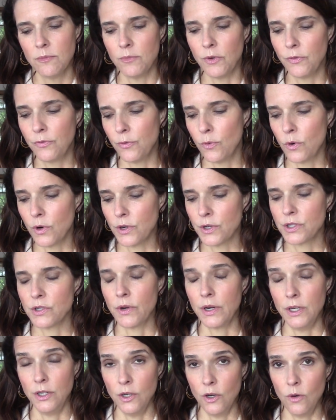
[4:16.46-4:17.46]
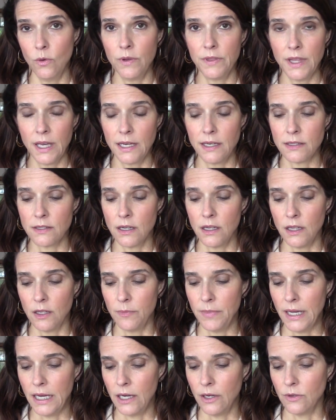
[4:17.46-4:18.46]
before, so I know what that is all
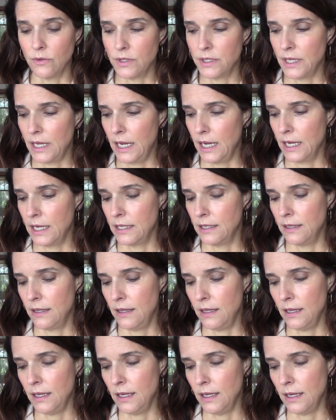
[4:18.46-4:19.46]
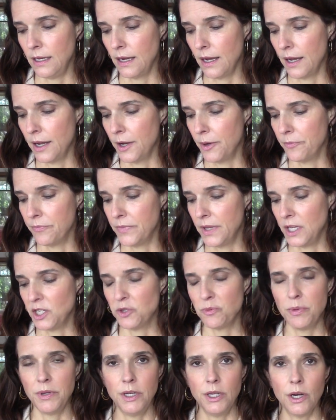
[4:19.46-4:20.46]
about, and the um,
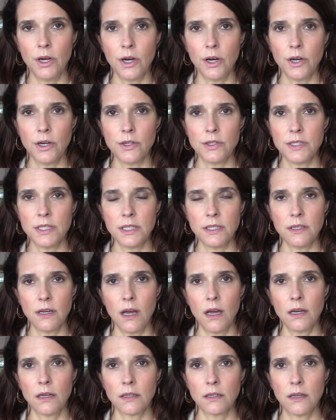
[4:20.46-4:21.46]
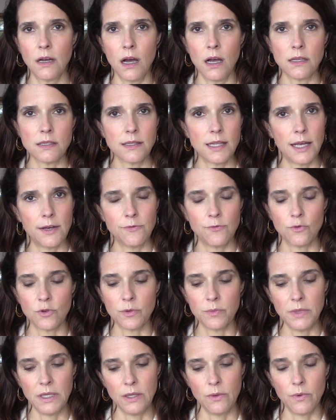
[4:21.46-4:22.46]
H P R did not cause that
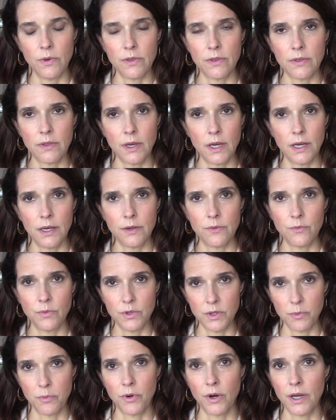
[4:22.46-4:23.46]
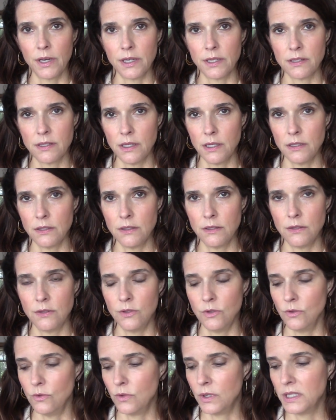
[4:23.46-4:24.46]
for me with, uh, with the products that
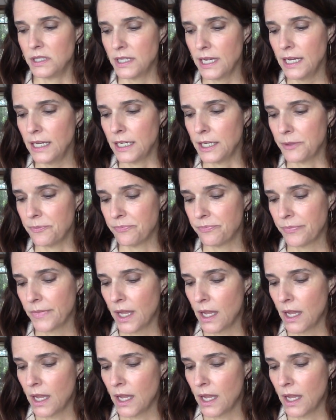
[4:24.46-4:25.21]
do contain it.